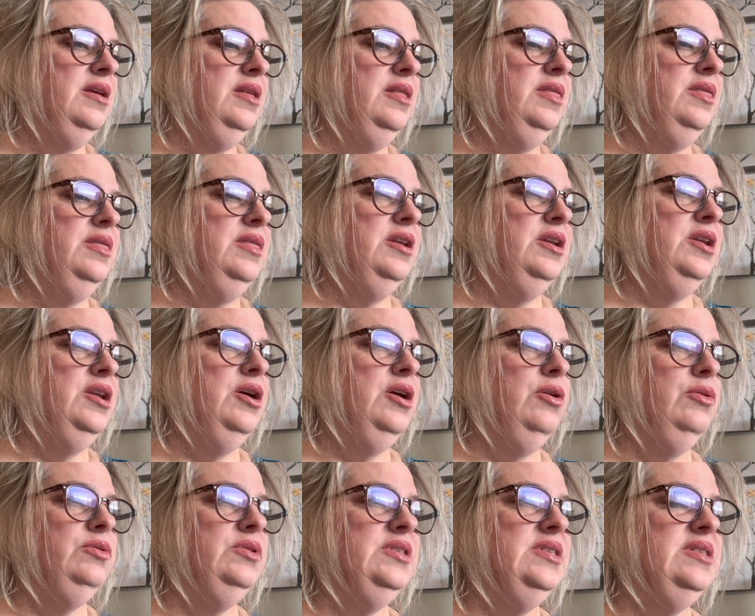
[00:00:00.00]

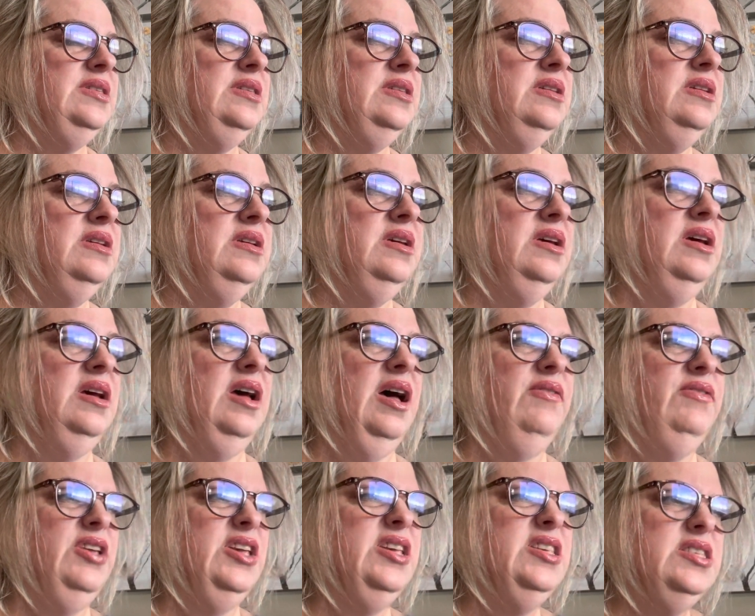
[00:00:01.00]
notes
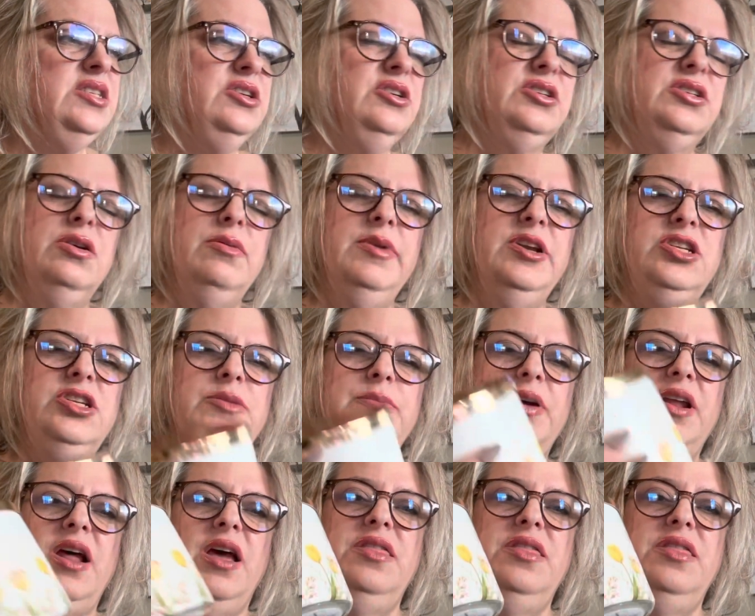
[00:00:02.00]
of Easter so much, but I